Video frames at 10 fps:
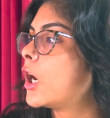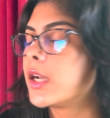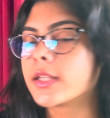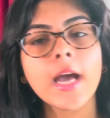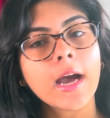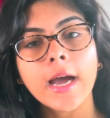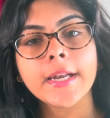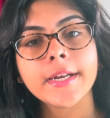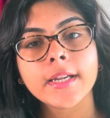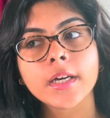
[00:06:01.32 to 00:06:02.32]
yeah,
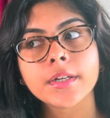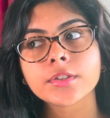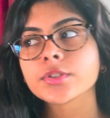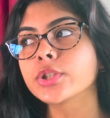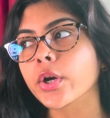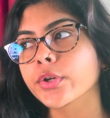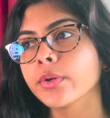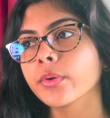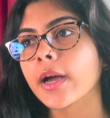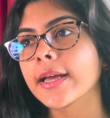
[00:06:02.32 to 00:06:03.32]
I'll talk to
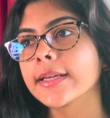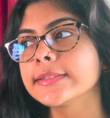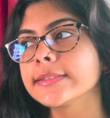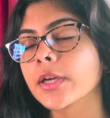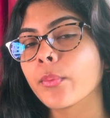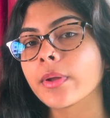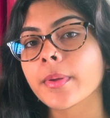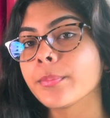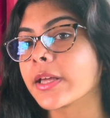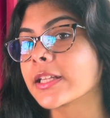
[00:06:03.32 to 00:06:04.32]
you guys when my
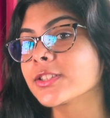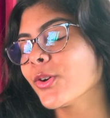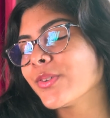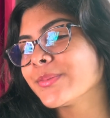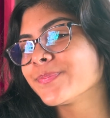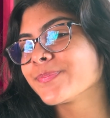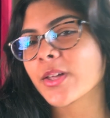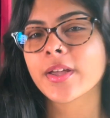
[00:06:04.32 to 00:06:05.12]
break is over. Okay,